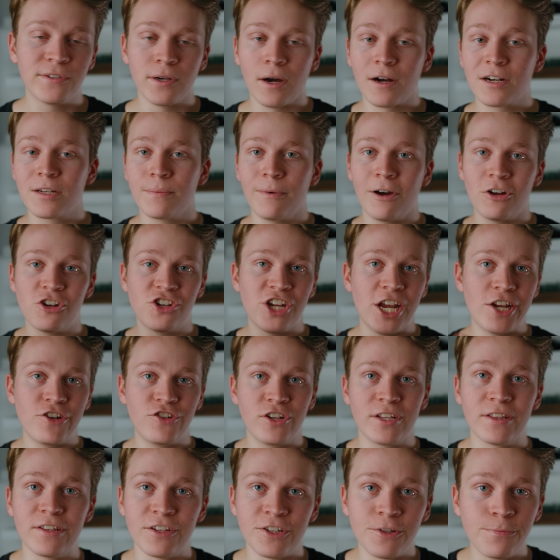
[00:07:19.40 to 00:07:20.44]
talked about
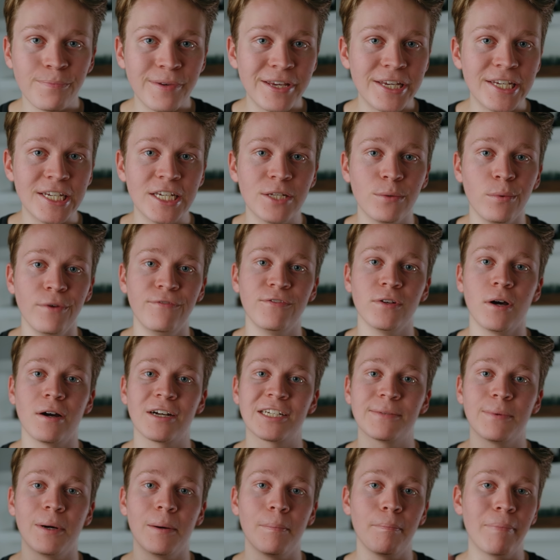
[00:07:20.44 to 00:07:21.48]
changing the speed, we've
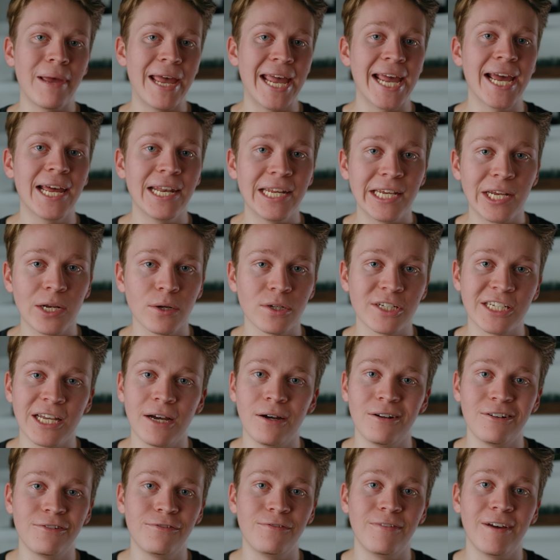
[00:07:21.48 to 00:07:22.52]
talked about panning your
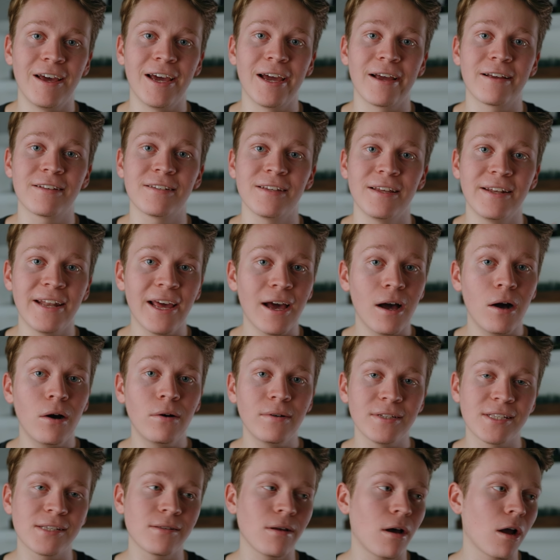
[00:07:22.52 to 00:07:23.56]
sound effects. Now
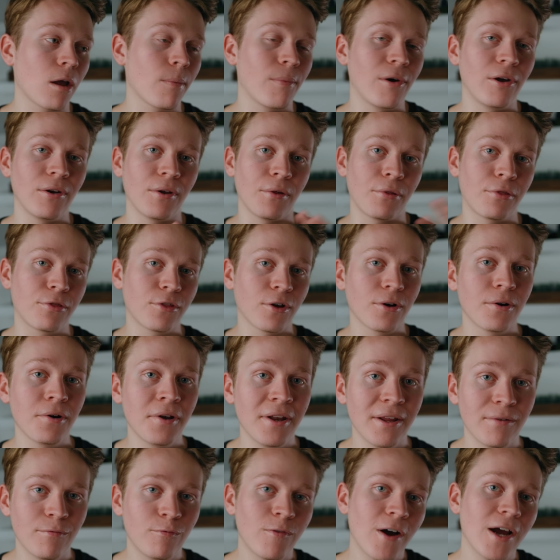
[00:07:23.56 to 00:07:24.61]
let's talk about a
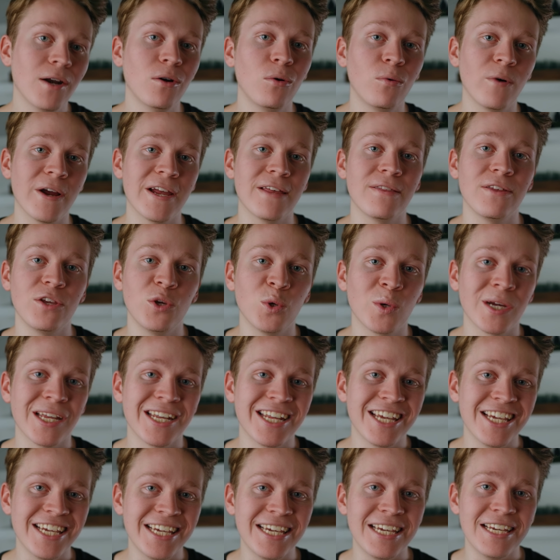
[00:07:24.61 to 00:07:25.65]
third and final way that you
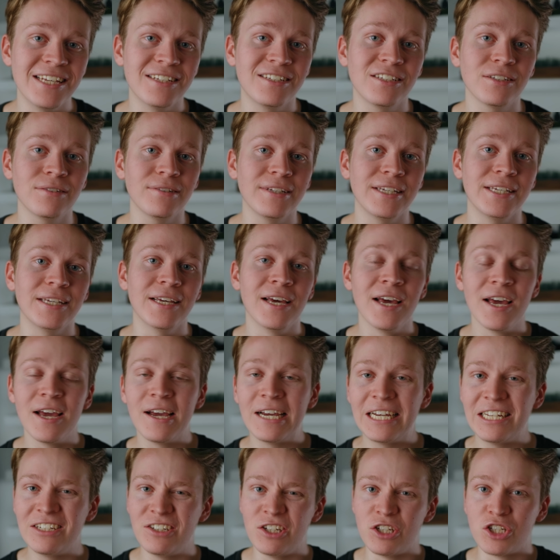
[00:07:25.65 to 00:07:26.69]
can easily
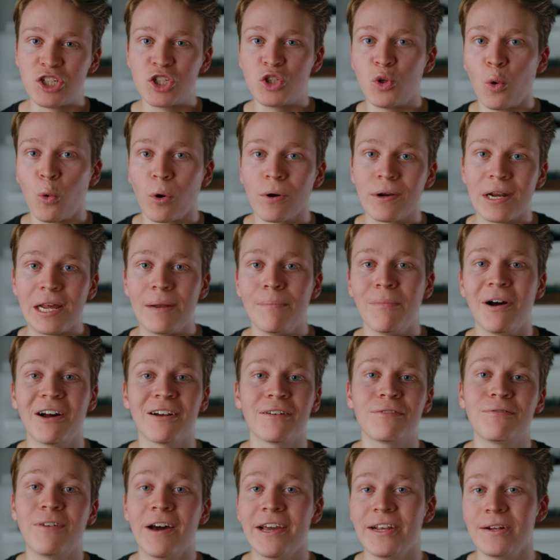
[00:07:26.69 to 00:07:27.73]
distort and
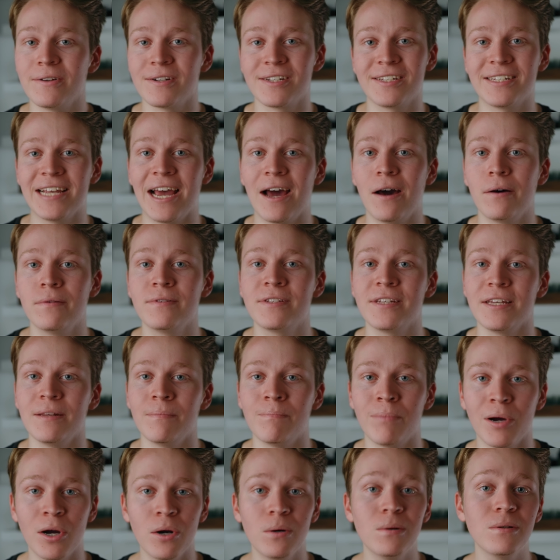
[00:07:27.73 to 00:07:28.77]
modify your sounds in
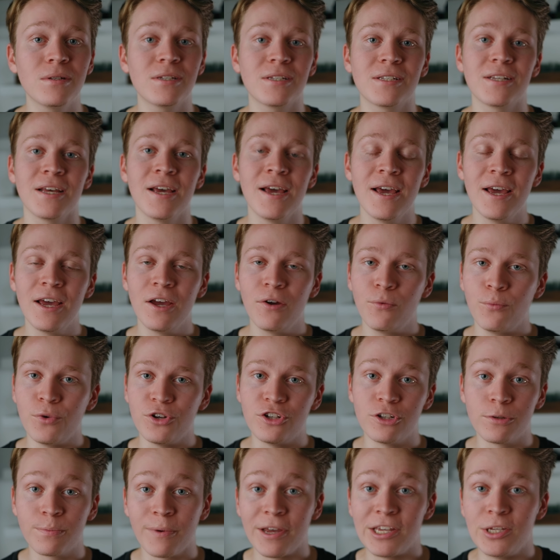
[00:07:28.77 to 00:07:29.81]
post,
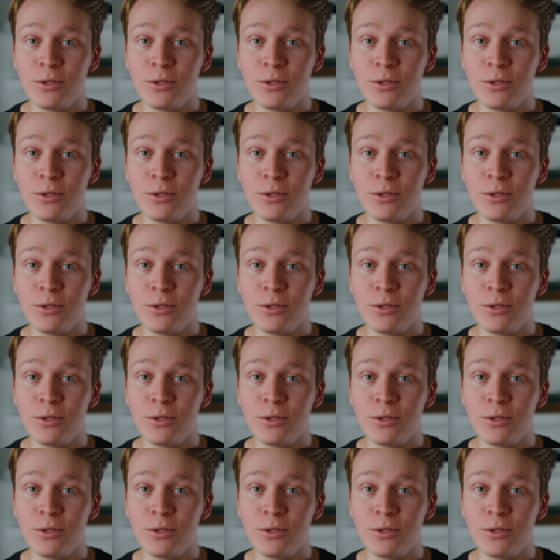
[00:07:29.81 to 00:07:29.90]
which is by